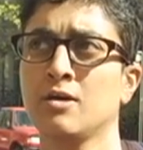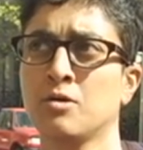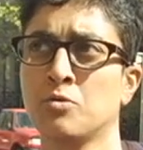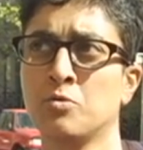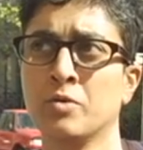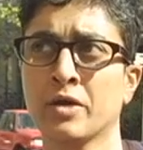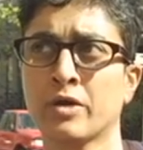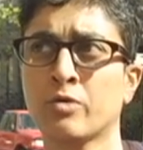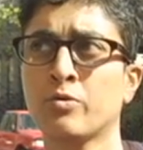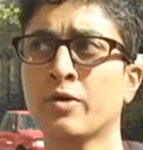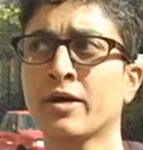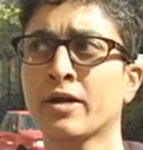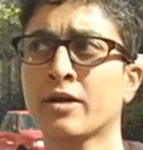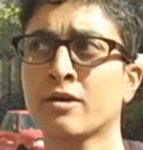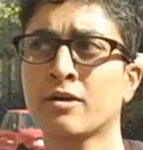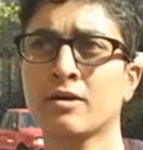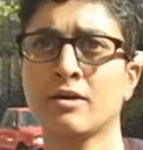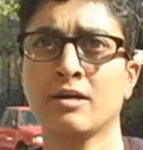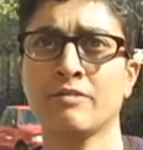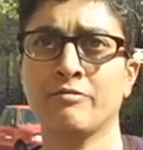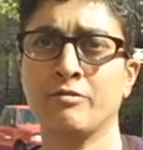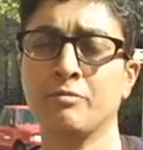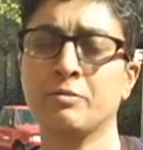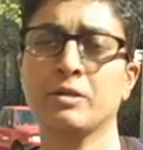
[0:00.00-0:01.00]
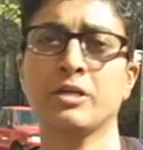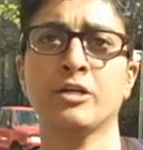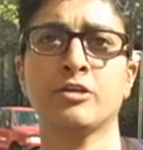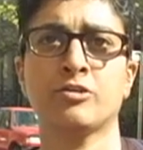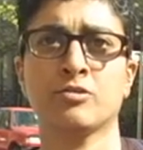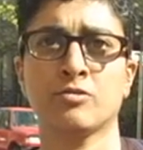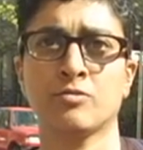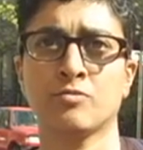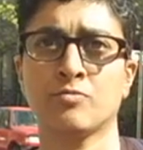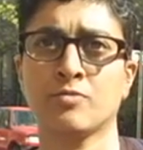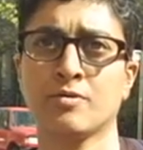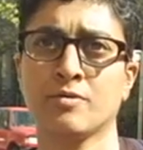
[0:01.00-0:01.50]
require everybody
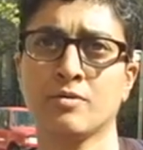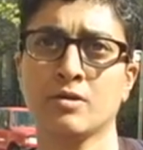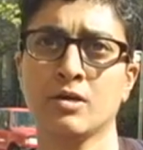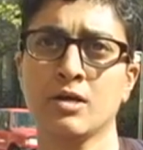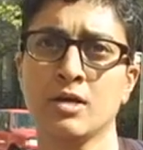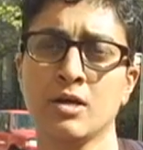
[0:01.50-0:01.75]
to